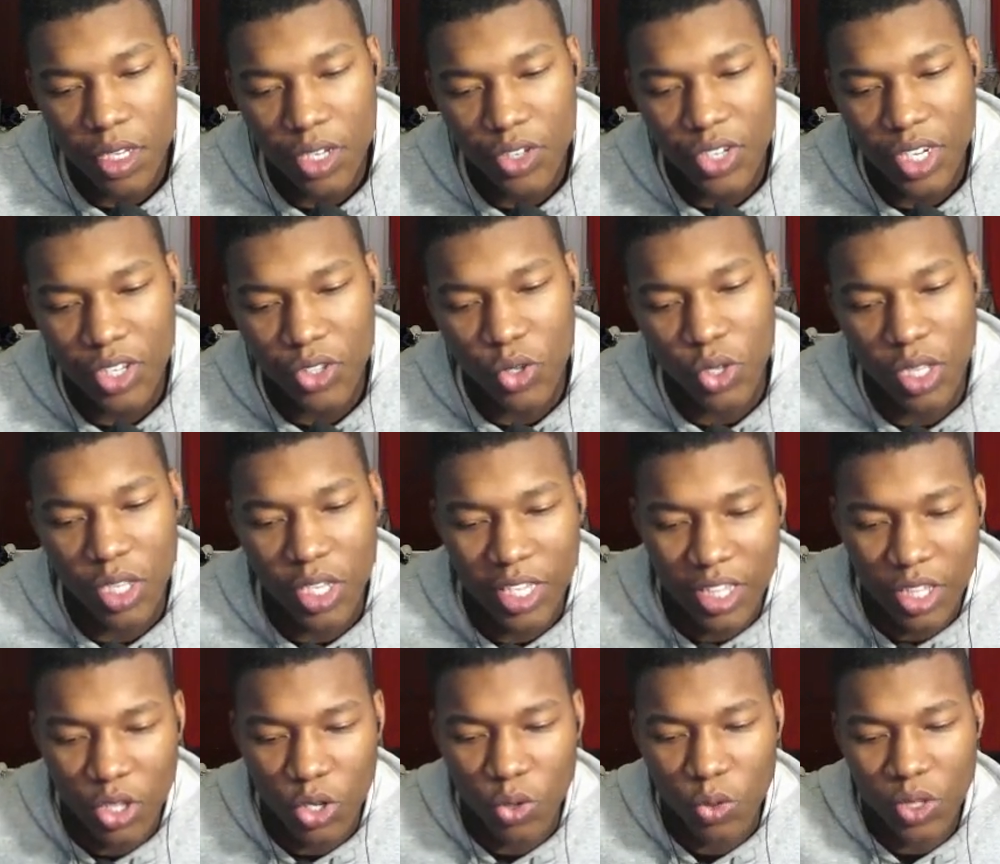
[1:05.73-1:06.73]
He tried to do
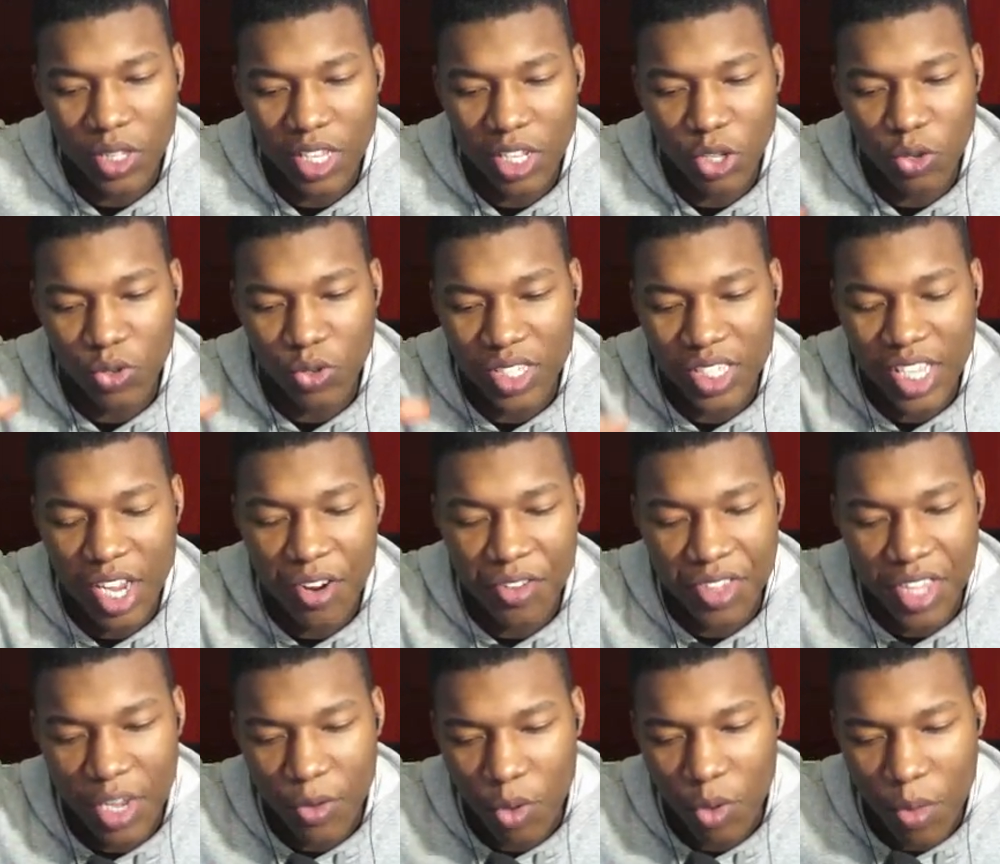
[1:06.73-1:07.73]
like little that little
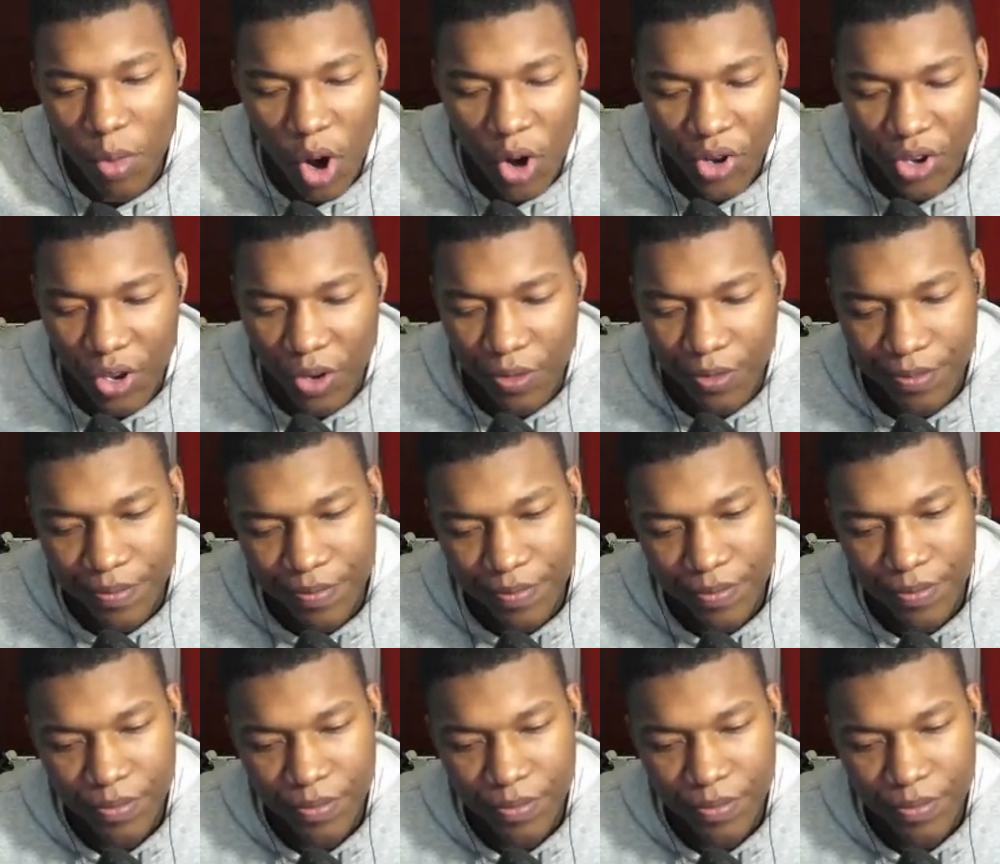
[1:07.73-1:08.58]
stair thing with Mario.